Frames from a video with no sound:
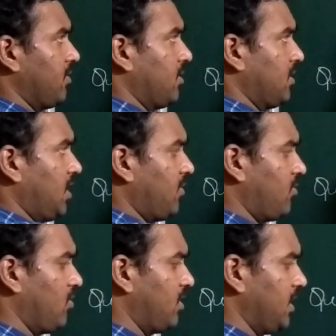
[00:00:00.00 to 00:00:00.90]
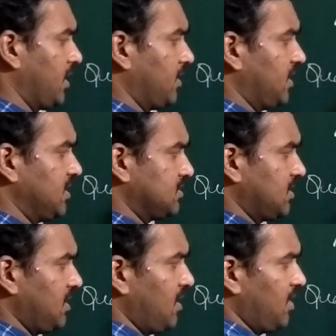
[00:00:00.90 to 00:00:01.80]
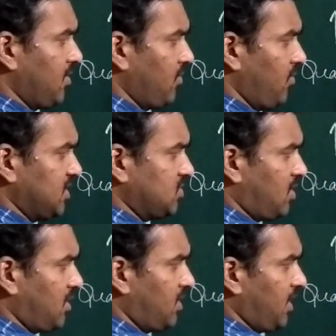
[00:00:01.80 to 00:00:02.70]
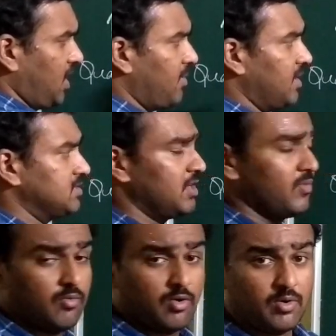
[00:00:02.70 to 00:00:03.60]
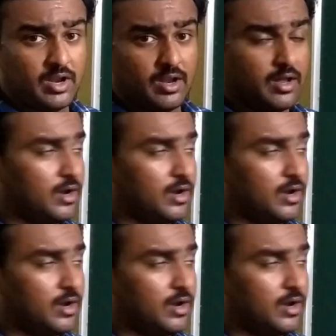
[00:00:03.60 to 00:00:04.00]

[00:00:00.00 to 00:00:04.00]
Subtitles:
given over here, that is wastewater treatment is given over here,